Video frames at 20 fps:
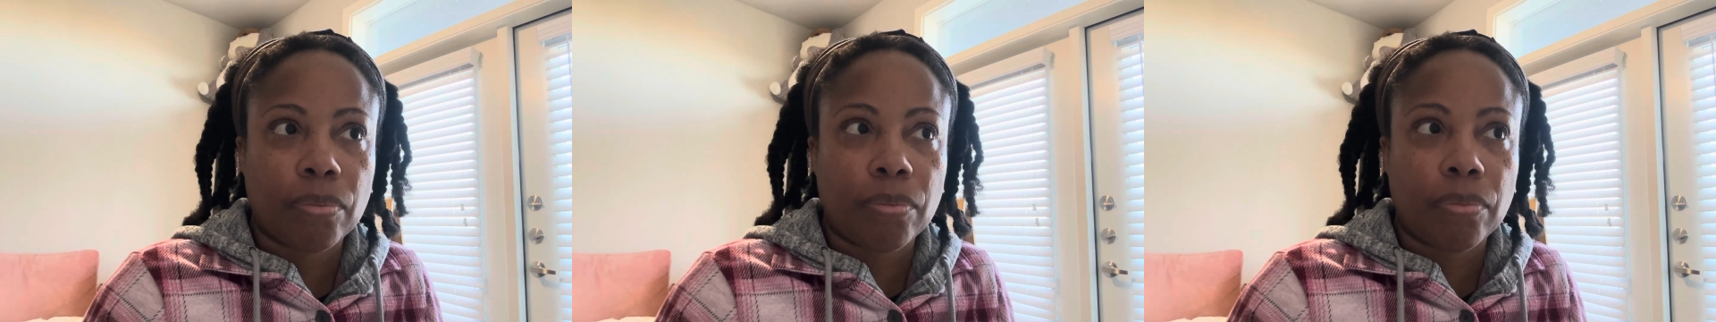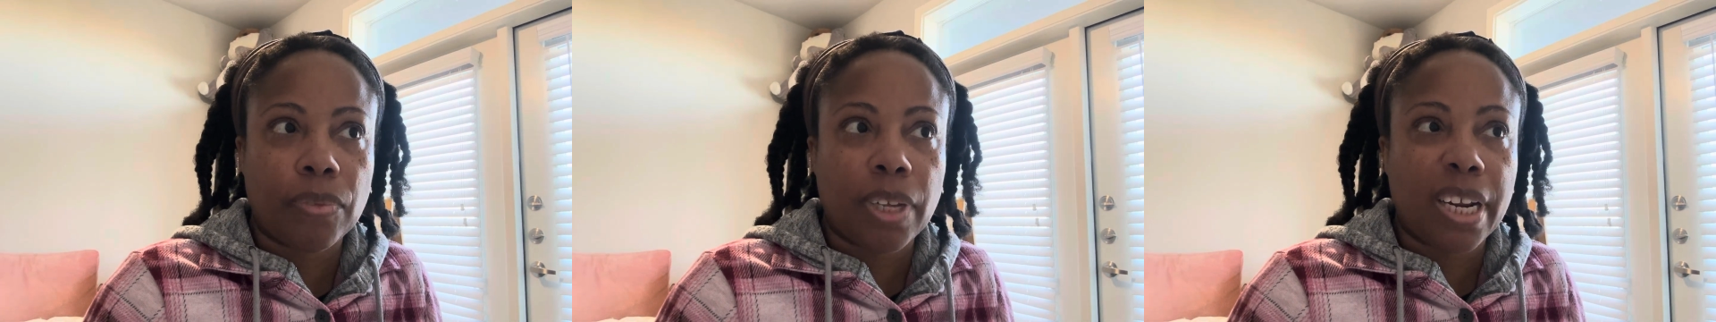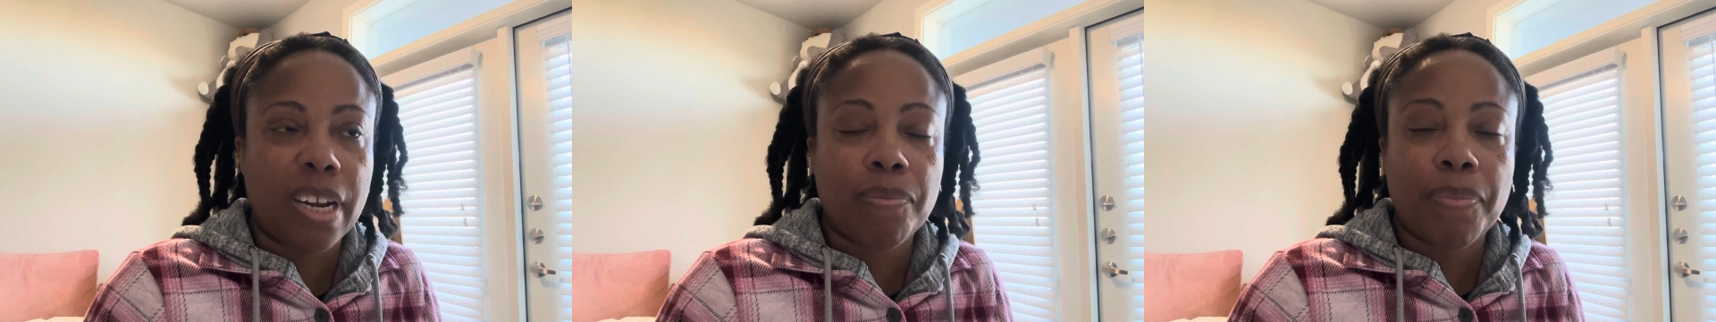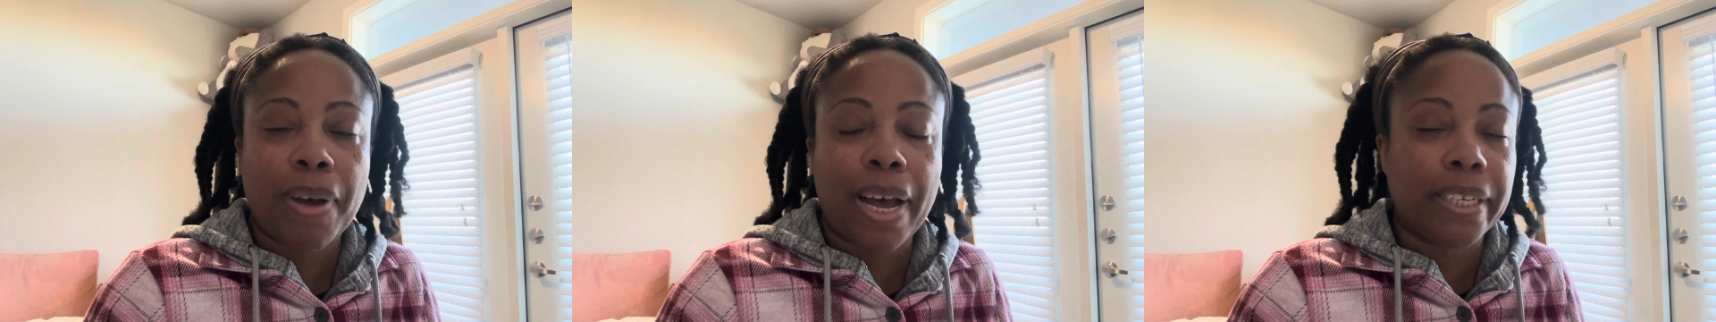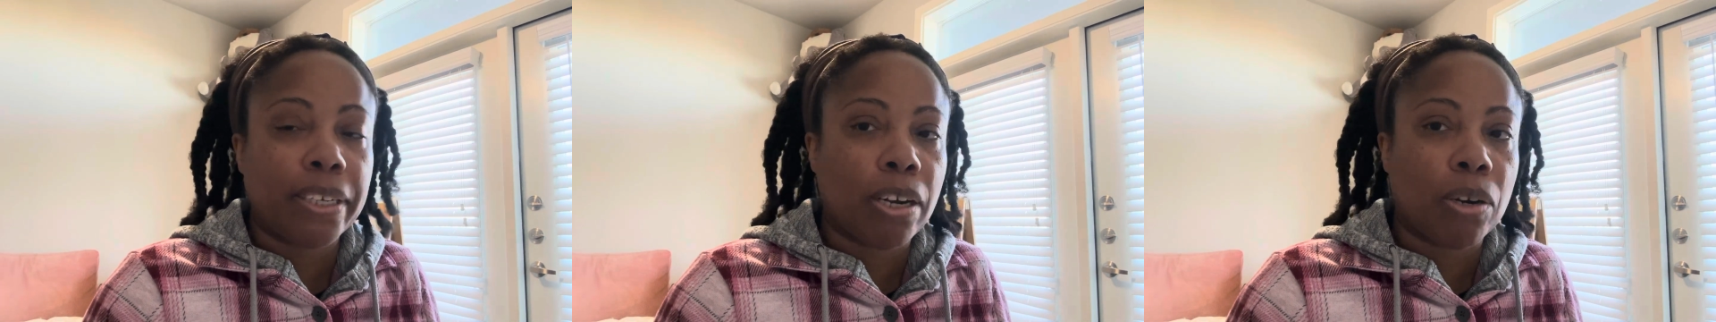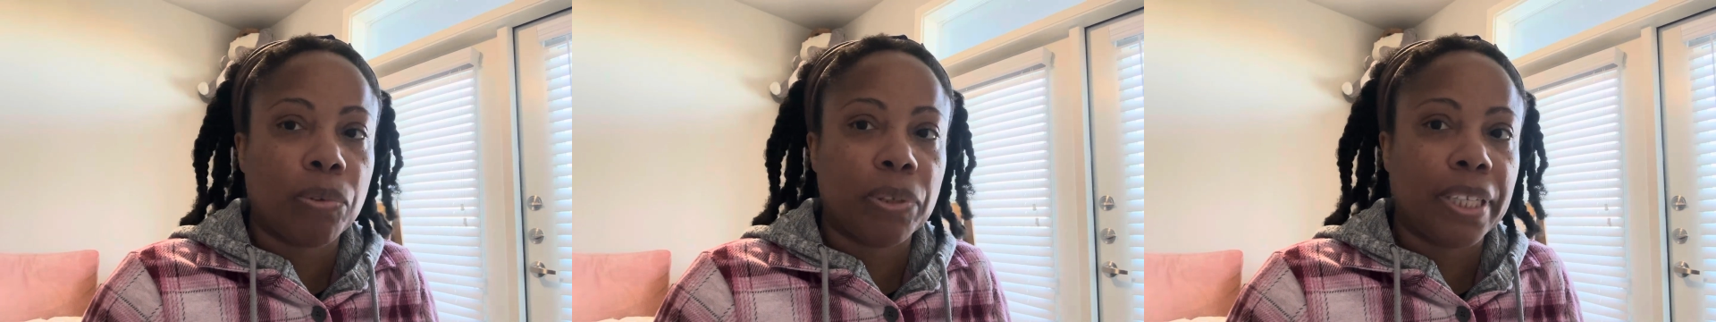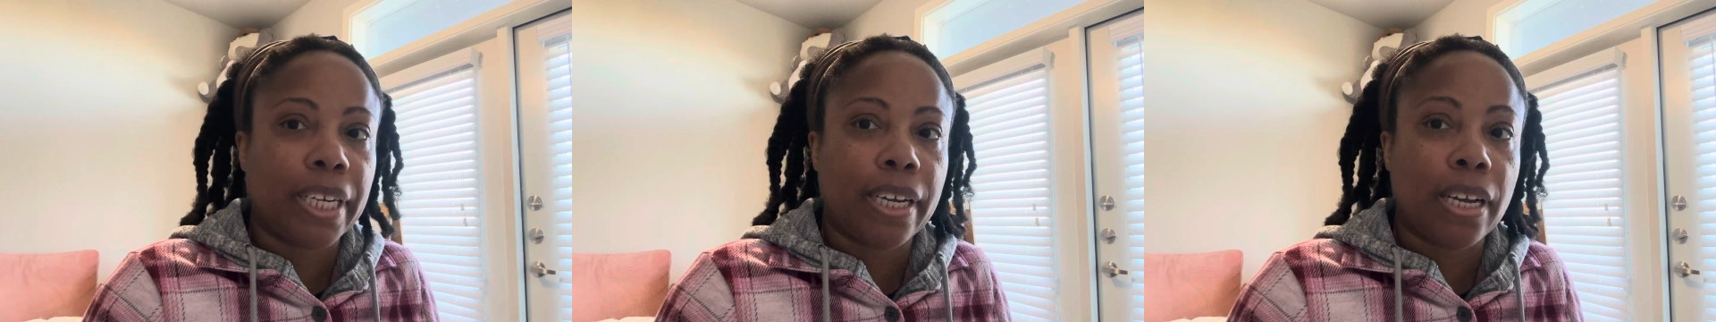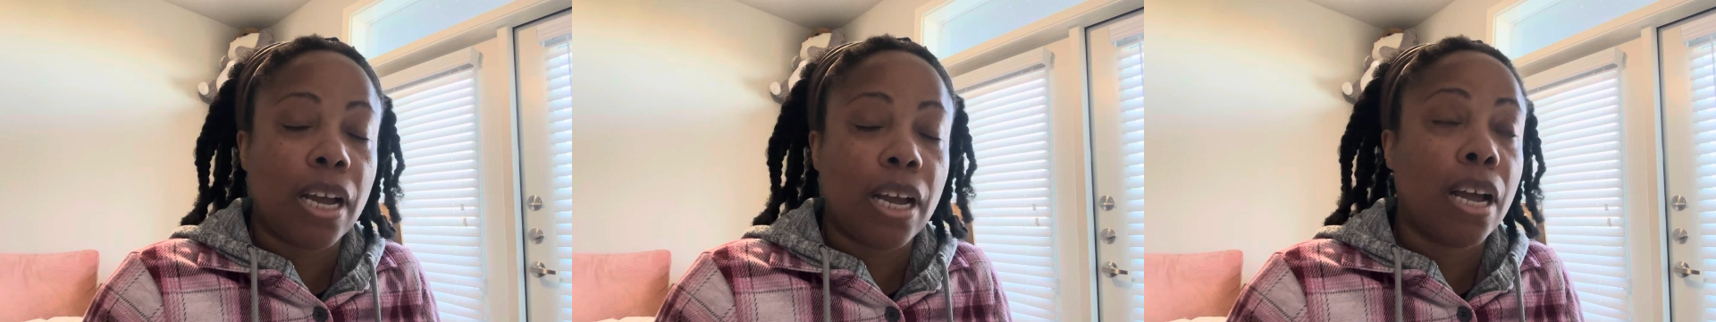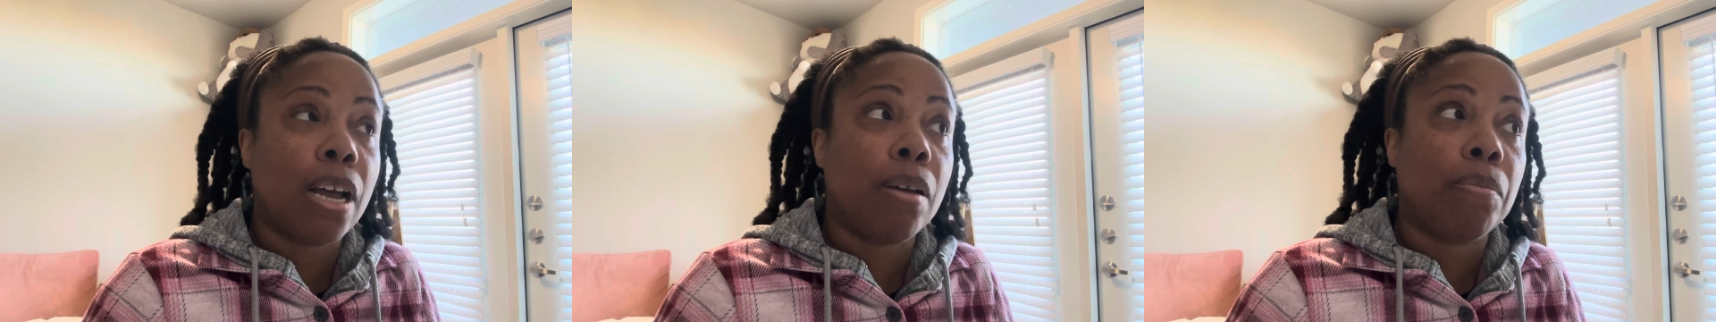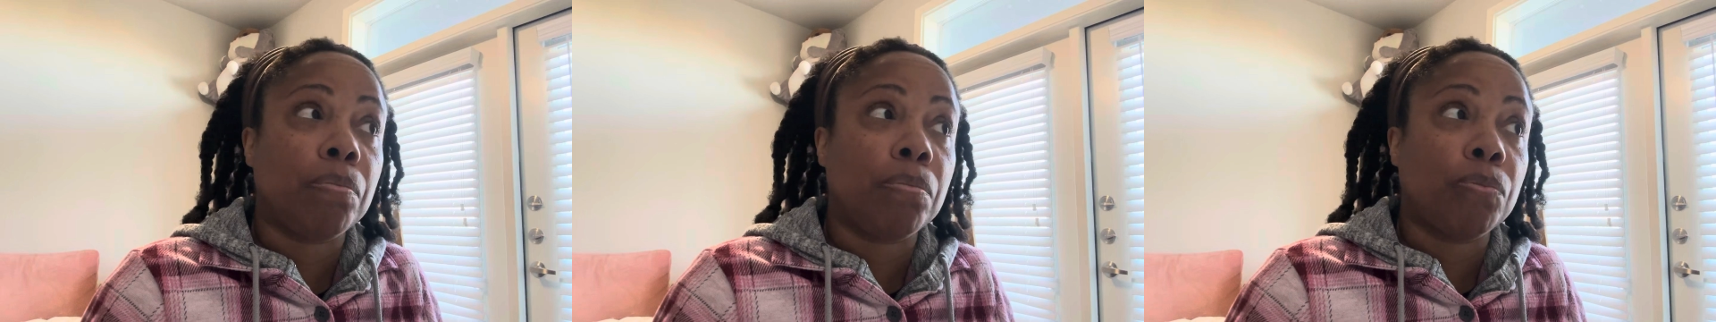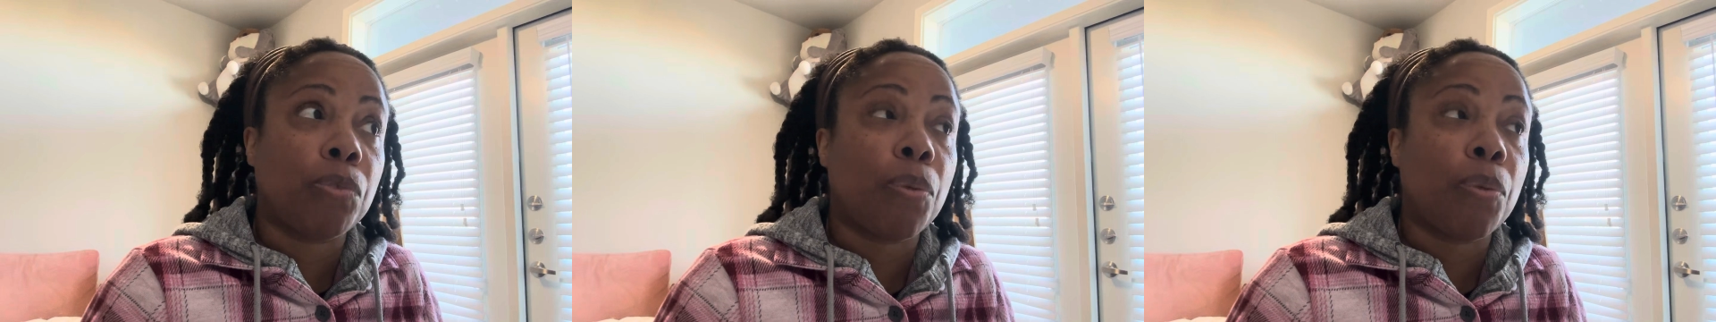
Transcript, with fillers: any of my adult um,